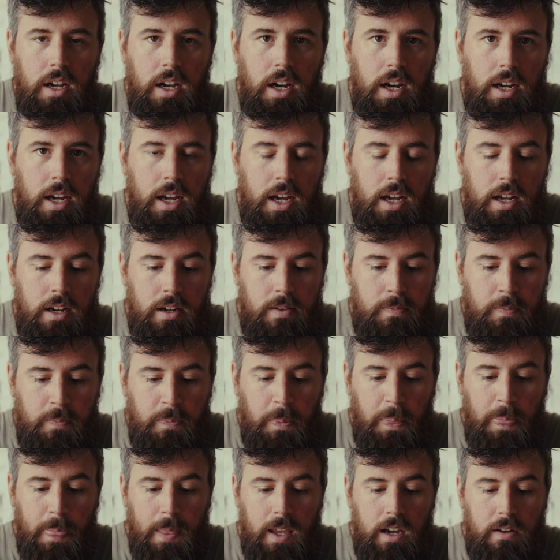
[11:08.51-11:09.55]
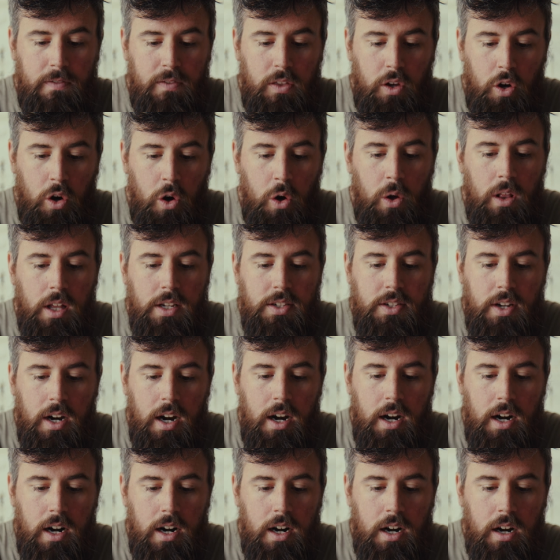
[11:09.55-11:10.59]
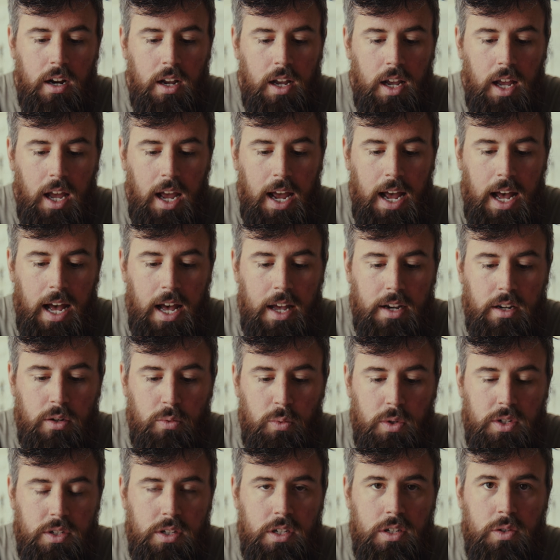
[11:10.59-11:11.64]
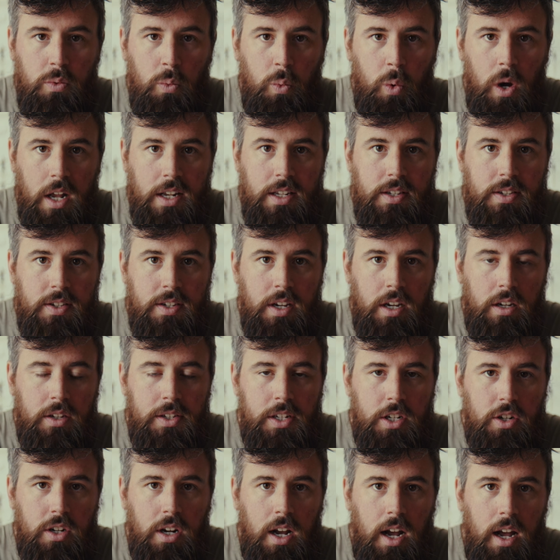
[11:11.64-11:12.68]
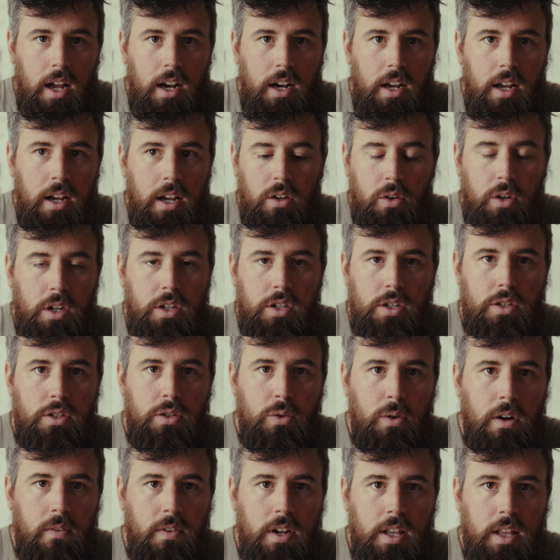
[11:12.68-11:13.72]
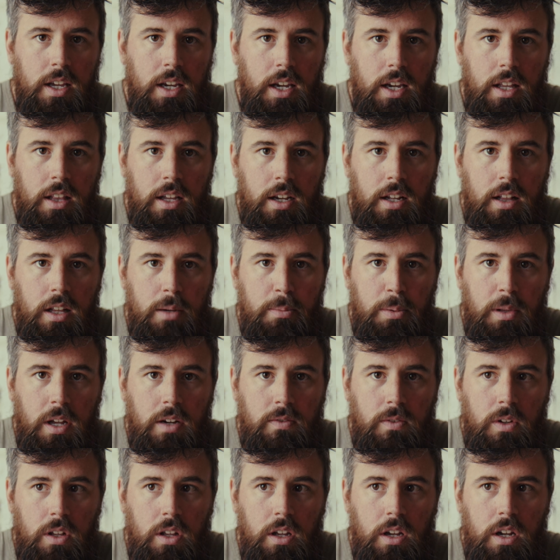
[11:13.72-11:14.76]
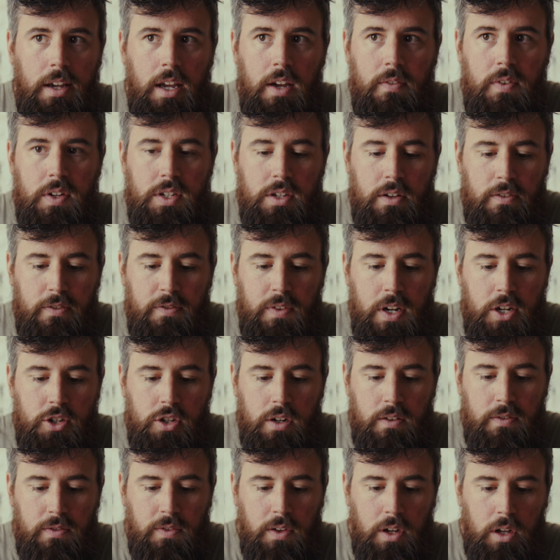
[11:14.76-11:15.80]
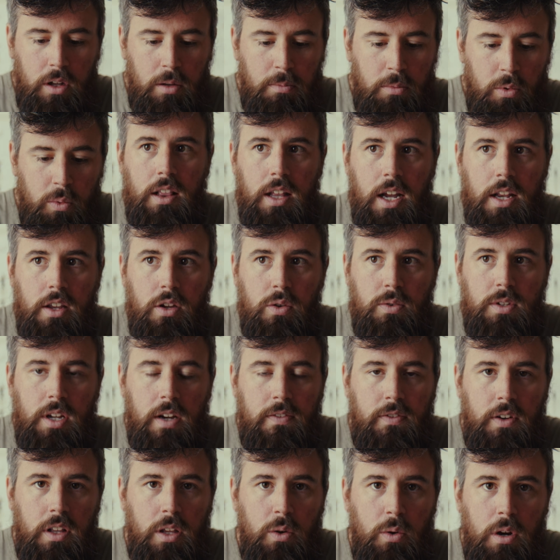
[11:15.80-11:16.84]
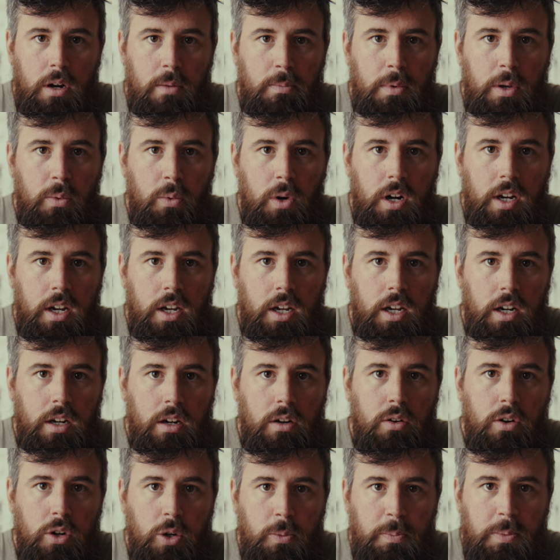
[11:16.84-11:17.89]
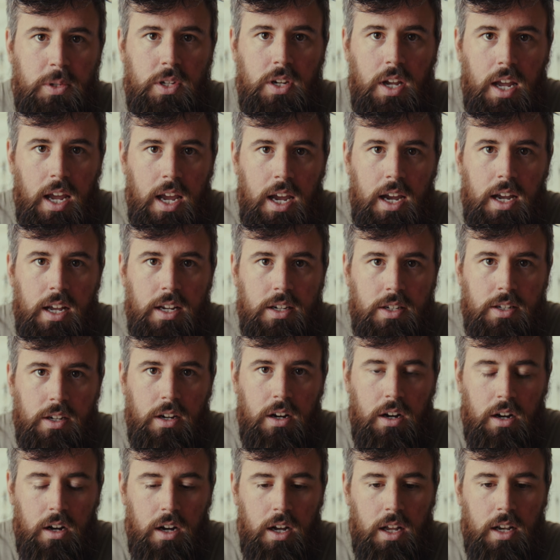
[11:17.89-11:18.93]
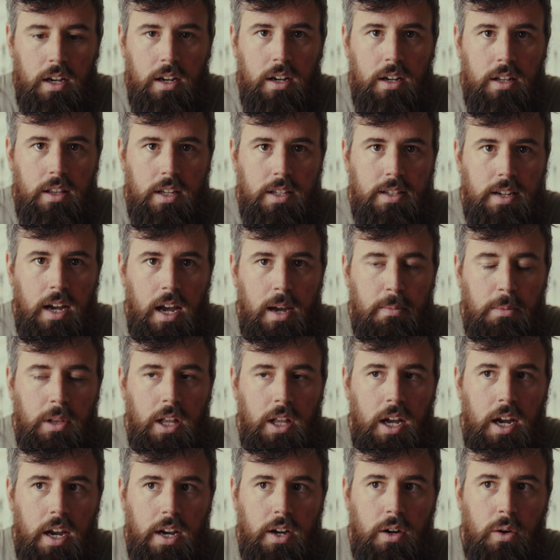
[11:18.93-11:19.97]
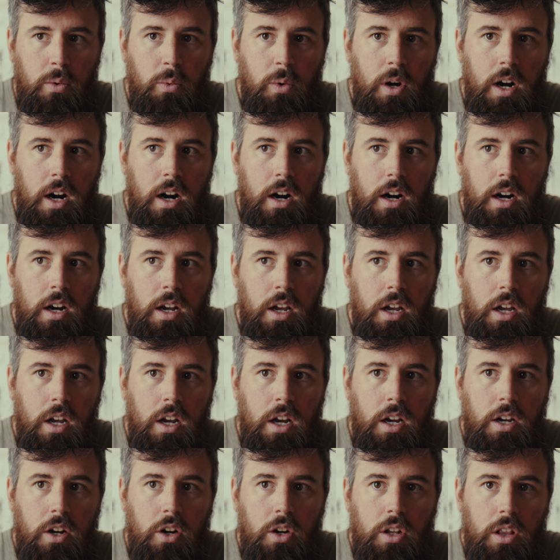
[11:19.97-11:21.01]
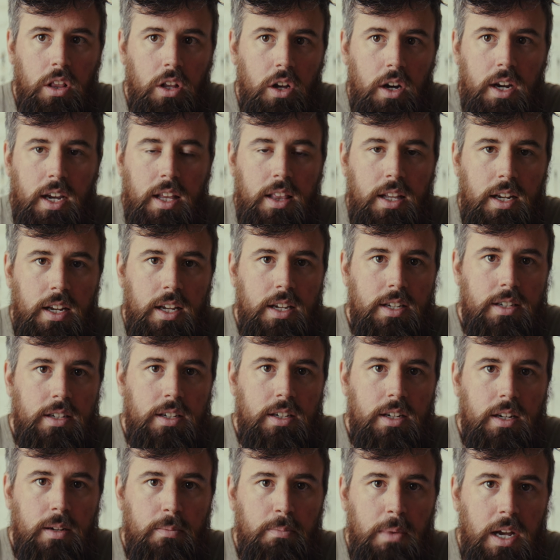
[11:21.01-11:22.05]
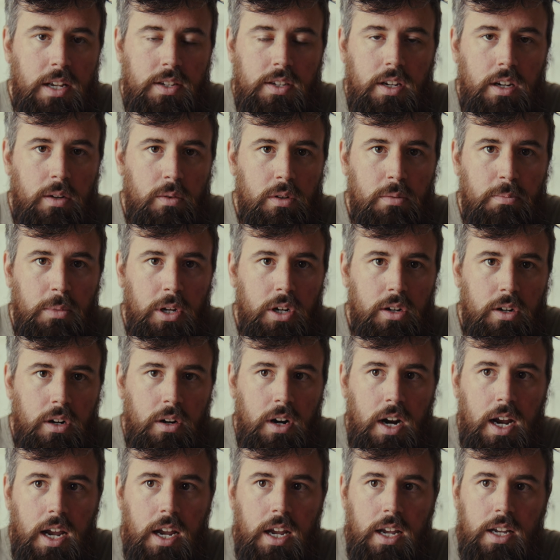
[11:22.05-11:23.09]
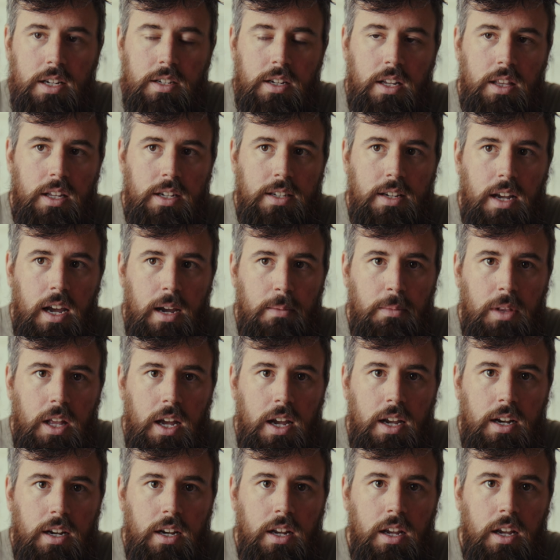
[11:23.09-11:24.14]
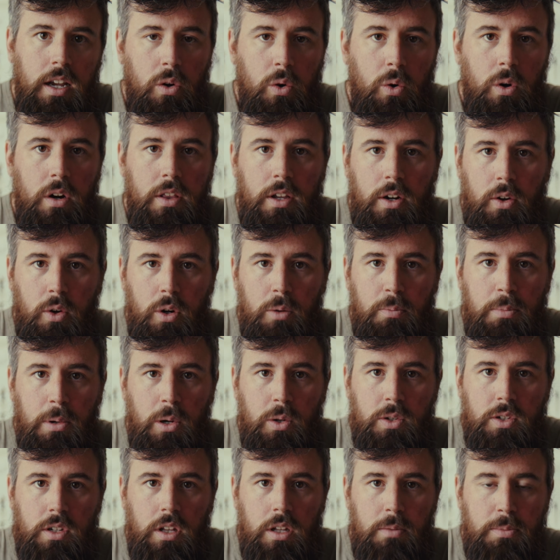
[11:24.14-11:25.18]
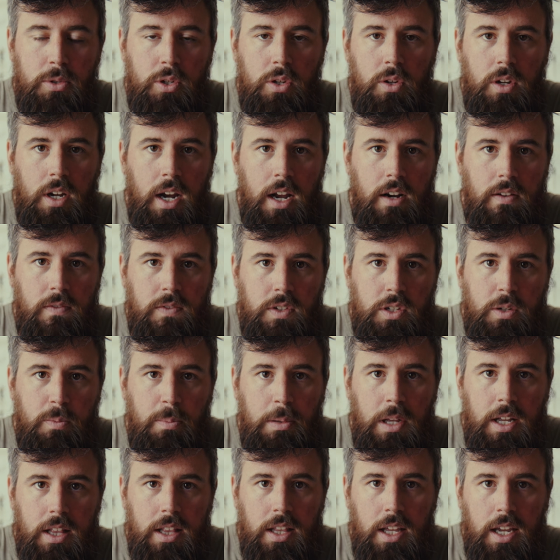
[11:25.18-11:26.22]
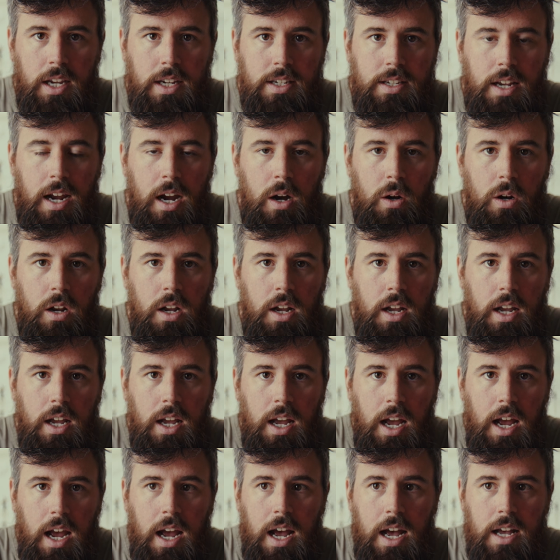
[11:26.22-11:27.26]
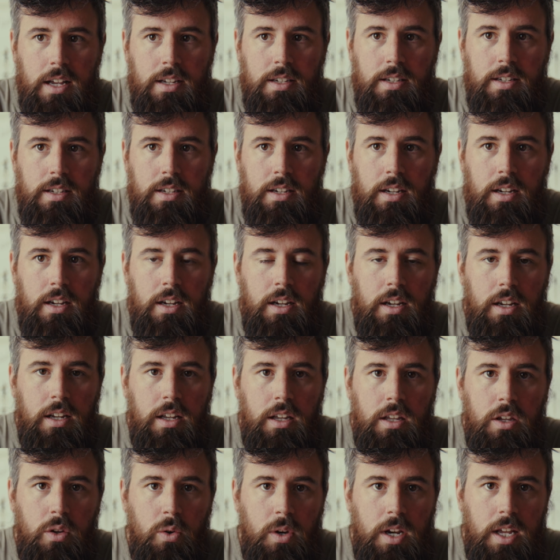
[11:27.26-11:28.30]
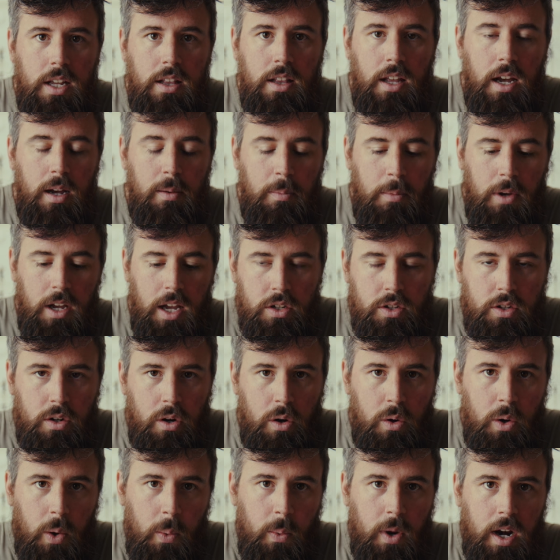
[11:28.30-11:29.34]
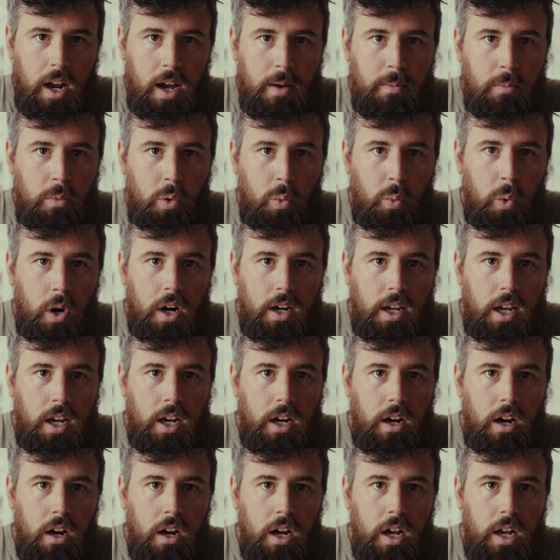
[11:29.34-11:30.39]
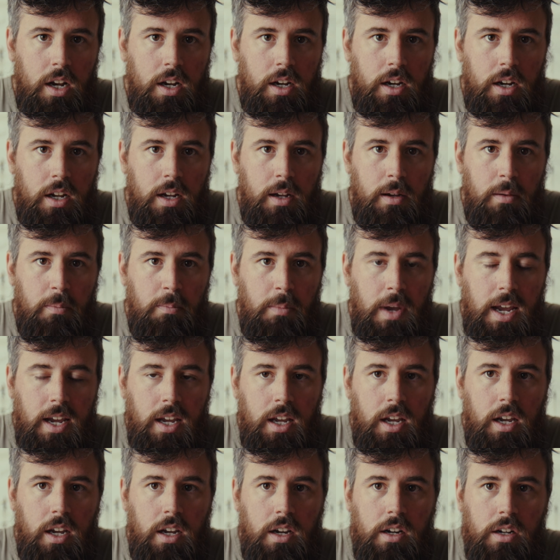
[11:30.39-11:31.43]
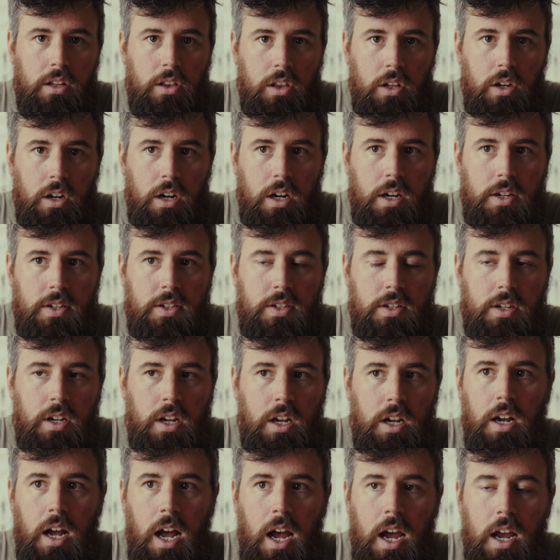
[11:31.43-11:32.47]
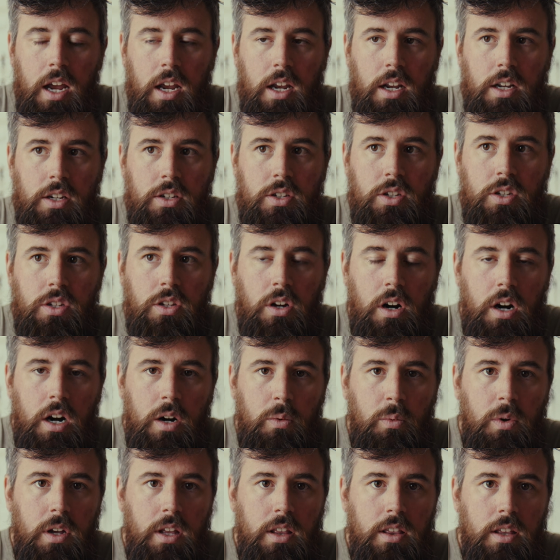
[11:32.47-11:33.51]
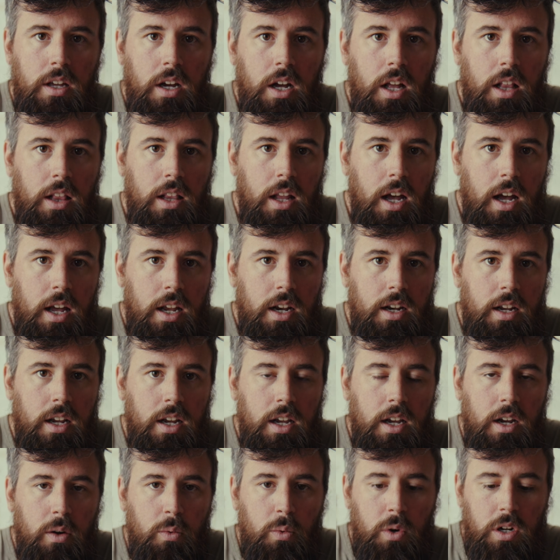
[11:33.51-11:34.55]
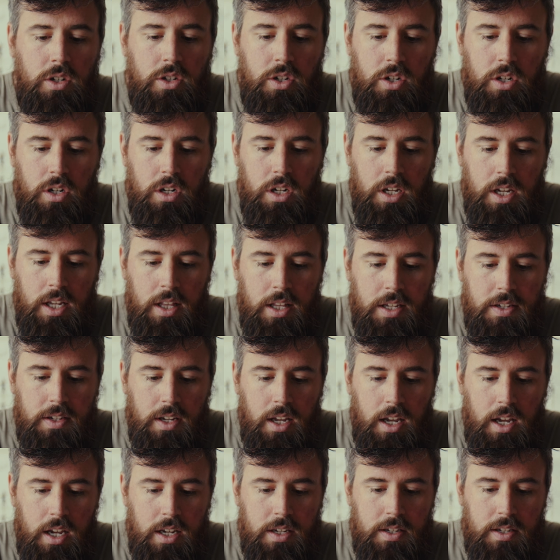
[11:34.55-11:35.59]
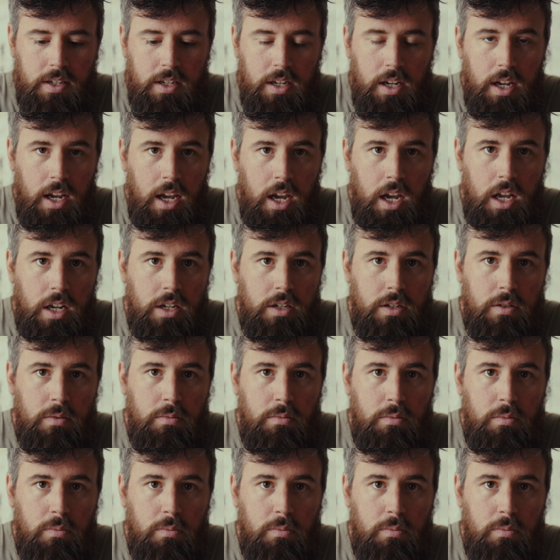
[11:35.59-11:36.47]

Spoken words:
Again, if the whole entire ad was this one single shot, you could just do everything in the clip level. If it's a feature film, then you definitely want to be working in groups and on the timeline where your look that isn't messing with middle gray is on the timeline or the group post clip. So you kind of split things out as you need them. So when I'm working on making looks, I start with a LUT, which in this case and